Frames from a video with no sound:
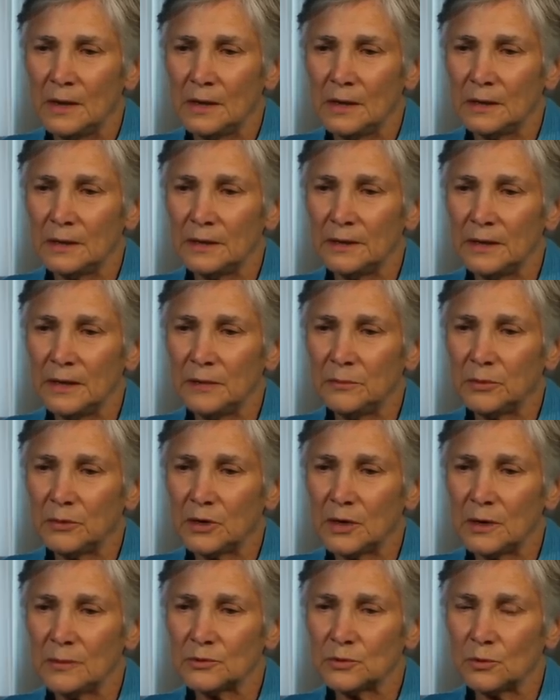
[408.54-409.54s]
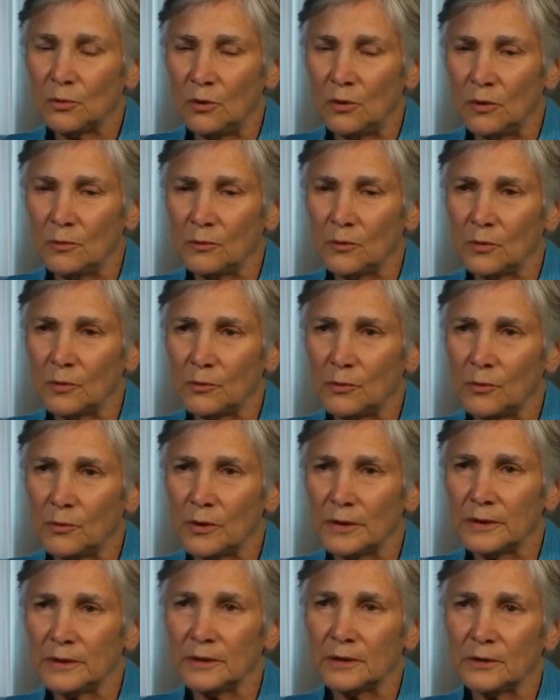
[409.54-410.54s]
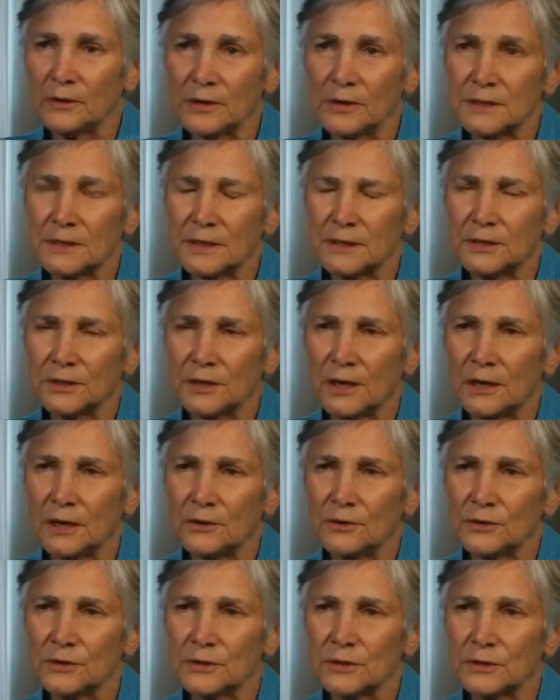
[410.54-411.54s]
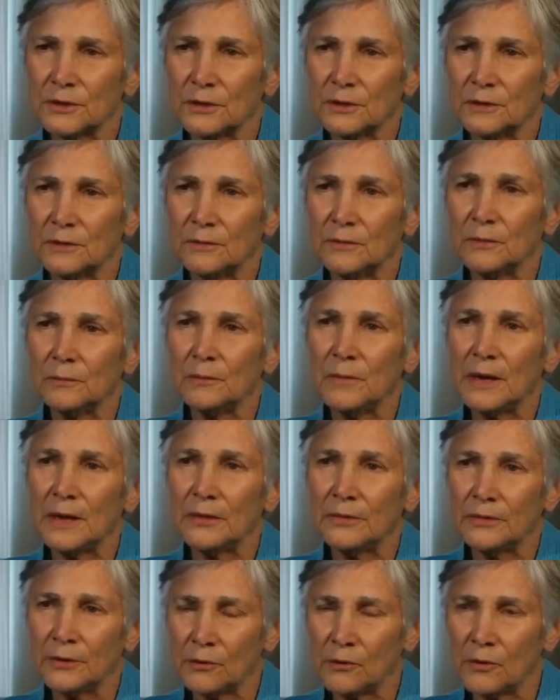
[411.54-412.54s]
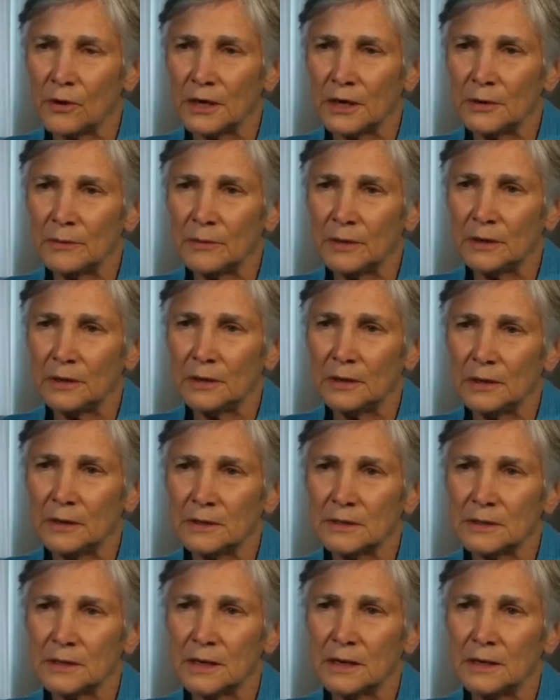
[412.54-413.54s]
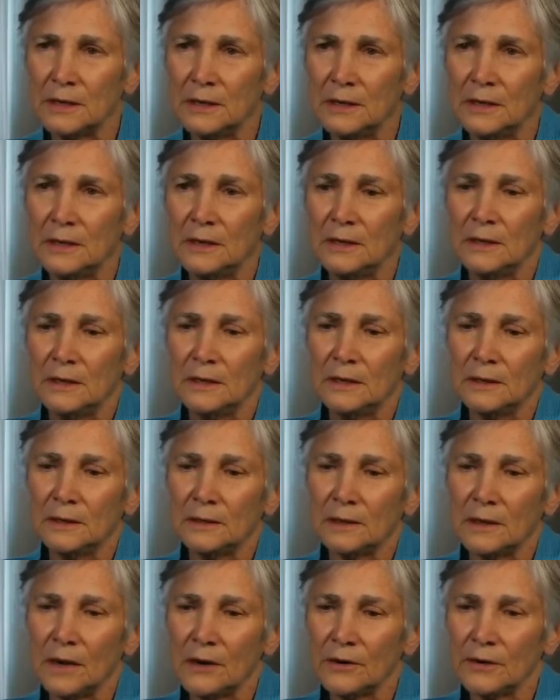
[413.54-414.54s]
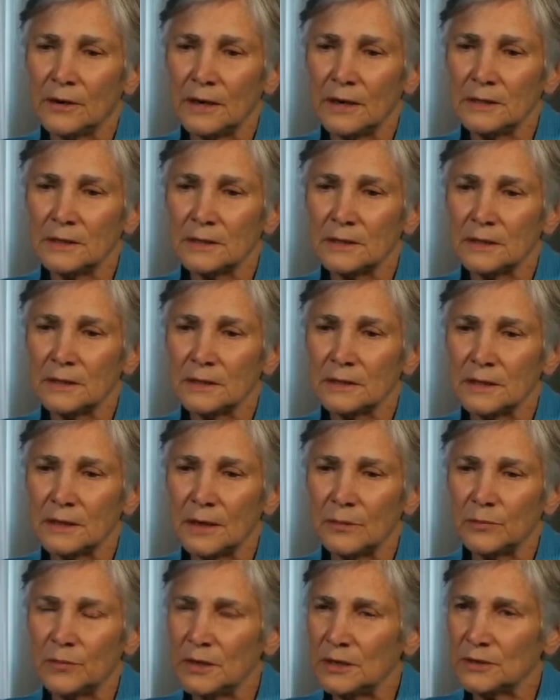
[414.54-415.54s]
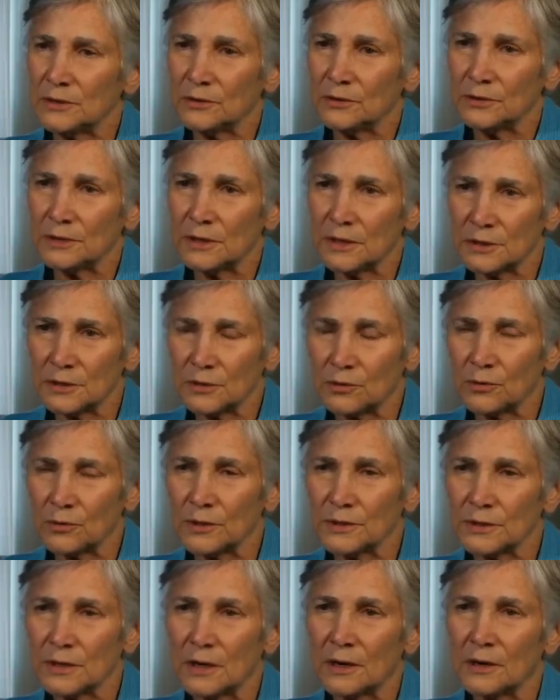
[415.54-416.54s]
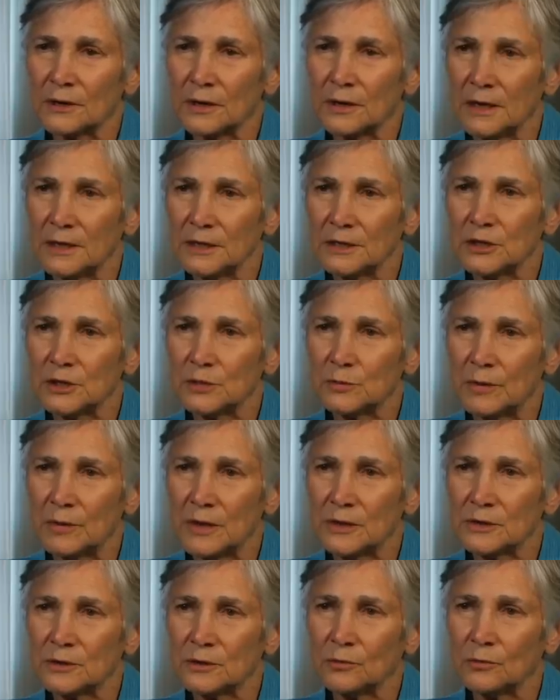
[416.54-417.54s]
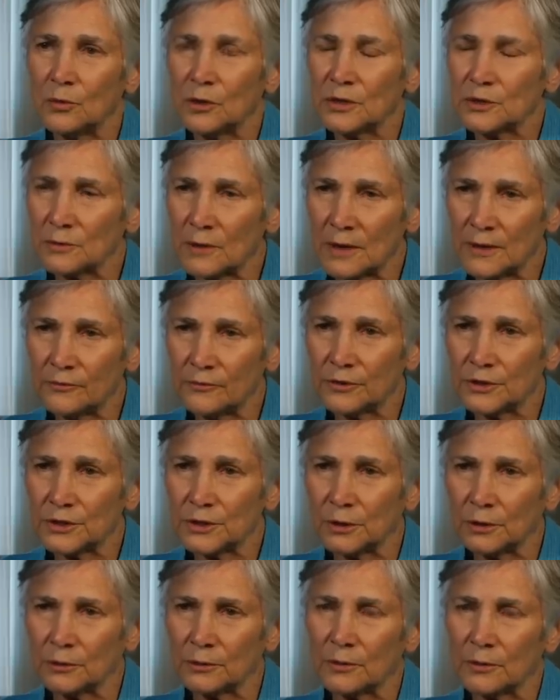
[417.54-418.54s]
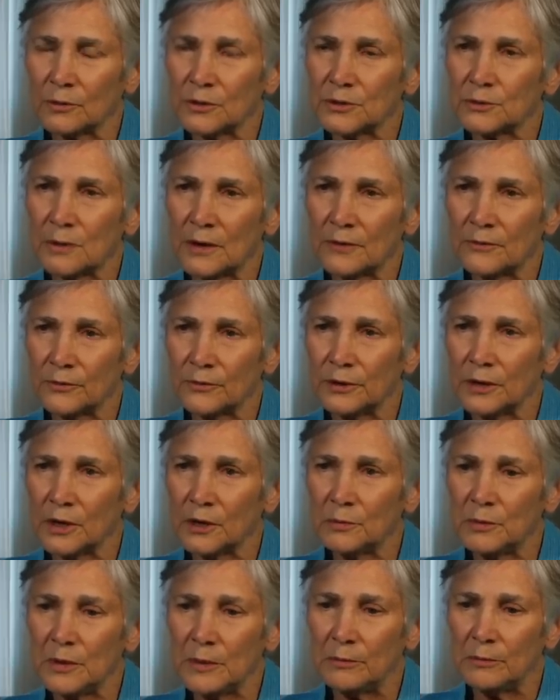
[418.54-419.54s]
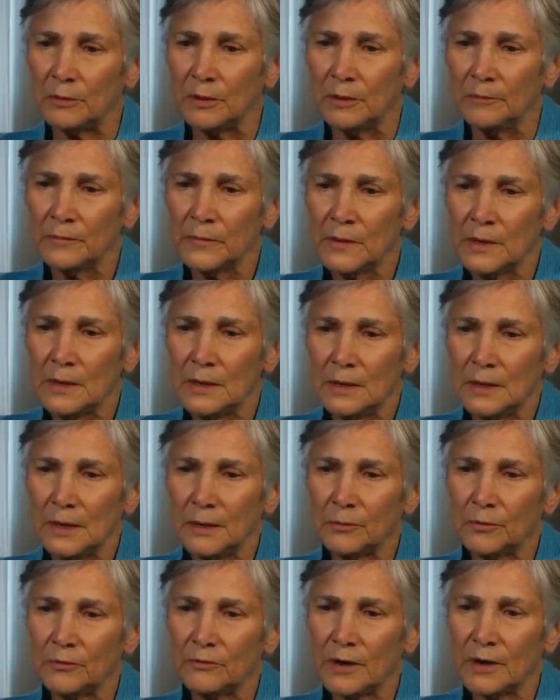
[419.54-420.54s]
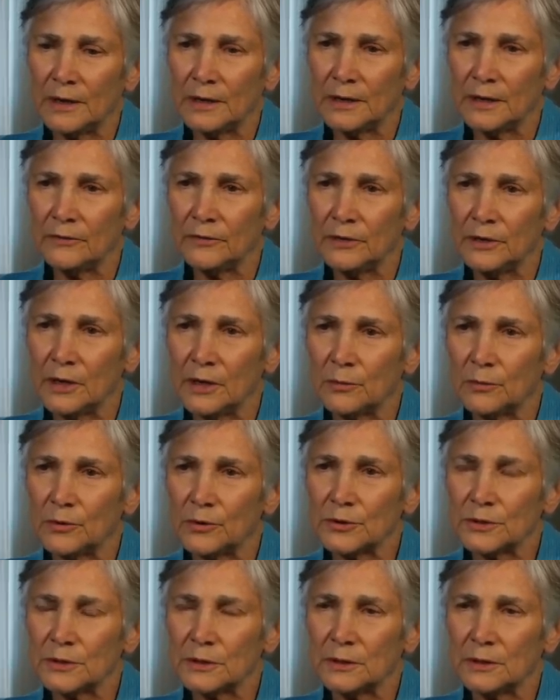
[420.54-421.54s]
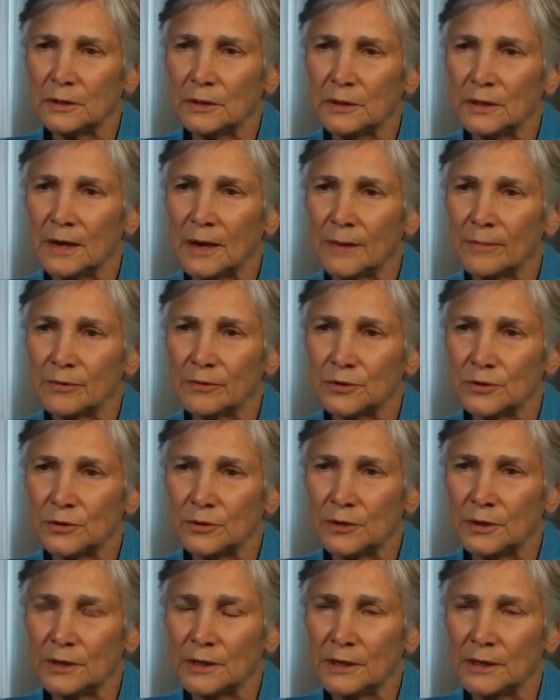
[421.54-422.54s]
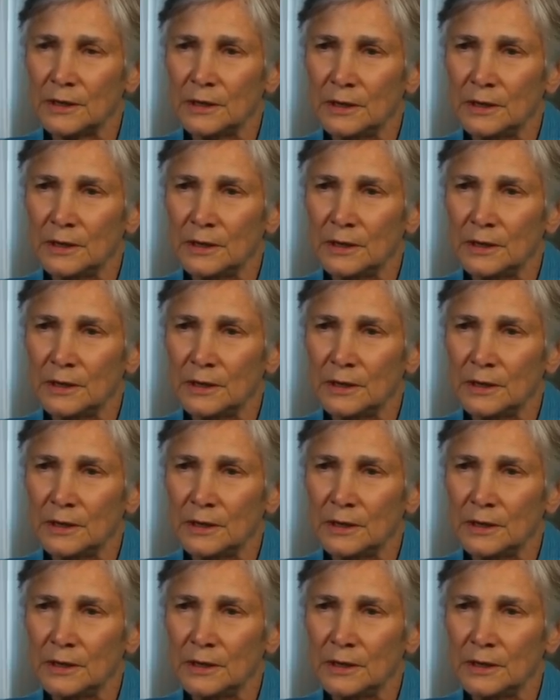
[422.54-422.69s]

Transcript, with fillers: uh, it becomes all the more important that arts educators make their argument and say, uh, our case is not based on test scores. Our case is based on what's right for children, what's right for young people, and providing every young person the opportunity